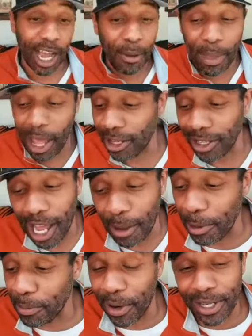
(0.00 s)
I'm not gonna lie,
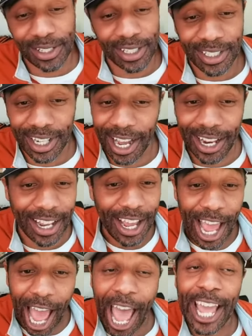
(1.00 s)
I'm impressed, CJ. I,
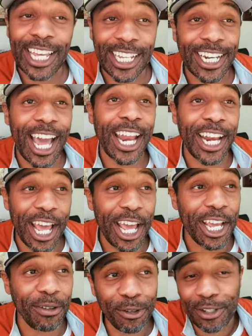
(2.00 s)
I could not
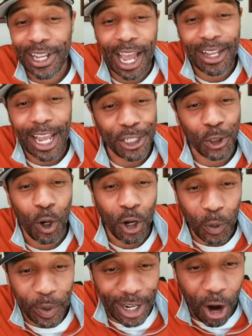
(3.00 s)
name. You see, I, I
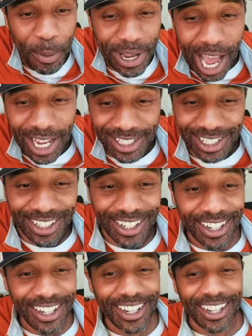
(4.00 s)
struggled with Kobayashi.
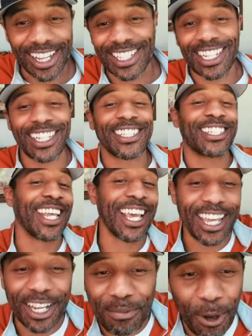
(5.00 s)
He's like the
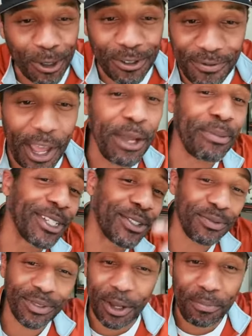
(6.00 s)
second most
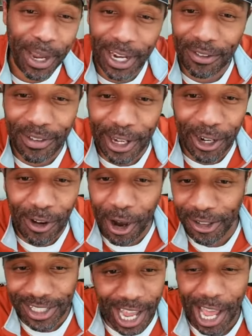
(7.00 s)
famous competitive eater of
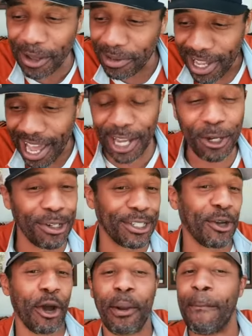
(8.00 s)
all time, and you
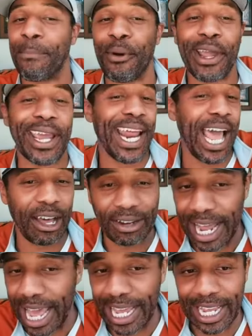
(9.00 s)
just started bringing
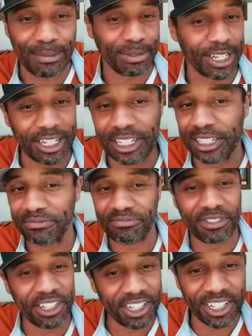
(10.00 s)
out names. Um,
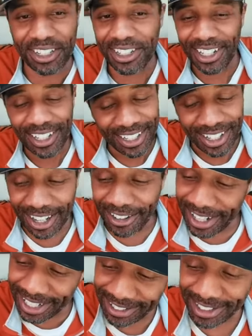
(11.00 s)
uh, All
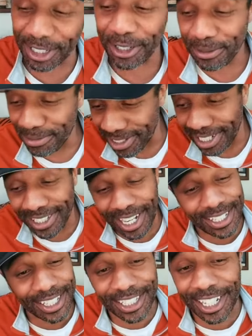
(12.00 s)
right, so
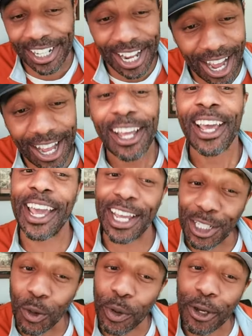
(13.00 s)
CJ's legit now, and
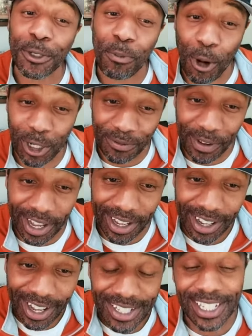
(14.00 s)
he's a real sports fan.